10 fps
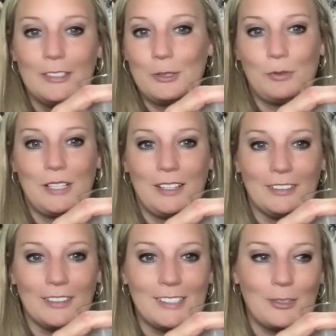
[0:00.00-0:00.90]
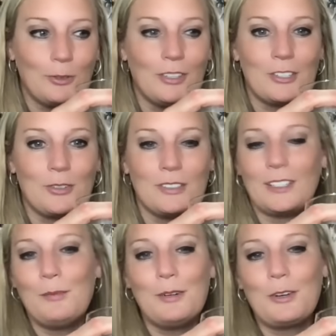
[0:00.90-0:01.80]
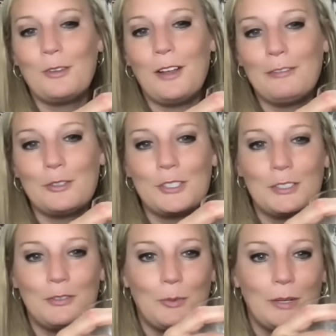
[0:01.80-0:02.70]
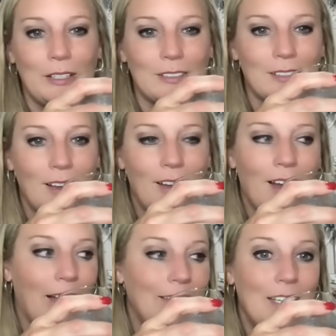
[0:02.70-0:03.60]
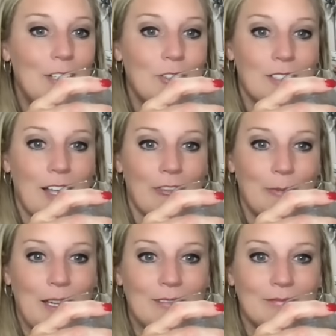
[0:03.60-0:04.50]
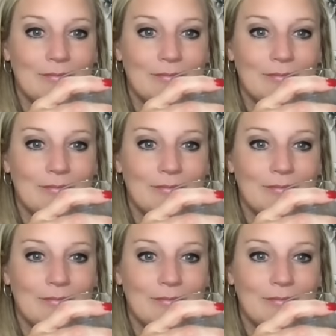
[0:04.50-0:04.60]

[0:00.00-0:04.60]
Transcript: This is ridiculous. I told Lester, I was like, I'm going to go live for just a few minutes. I think he just left me.